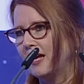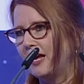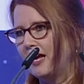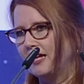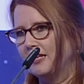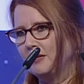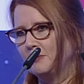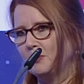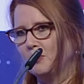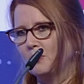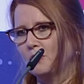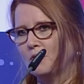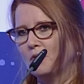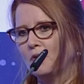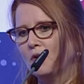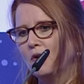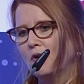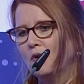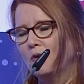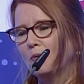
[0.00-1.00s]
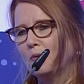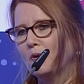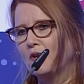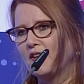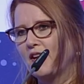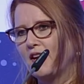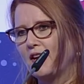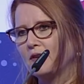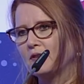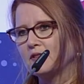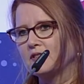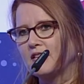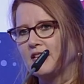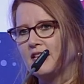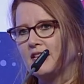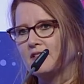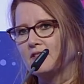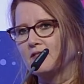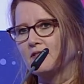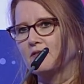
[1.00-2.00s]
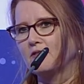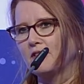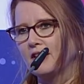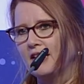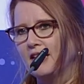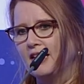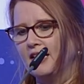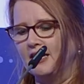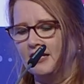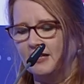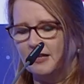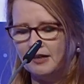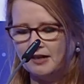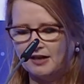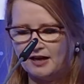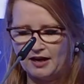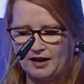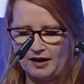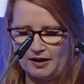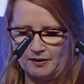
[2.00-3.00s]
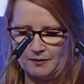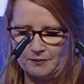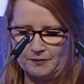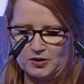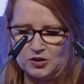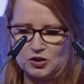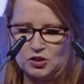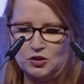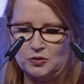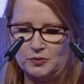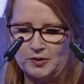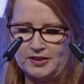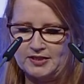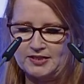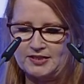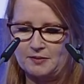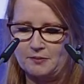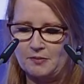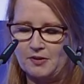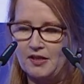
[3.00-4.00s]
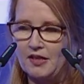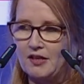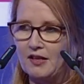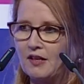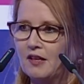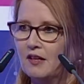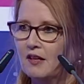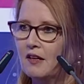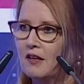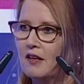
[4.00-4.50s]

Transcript: anymore without it really doing something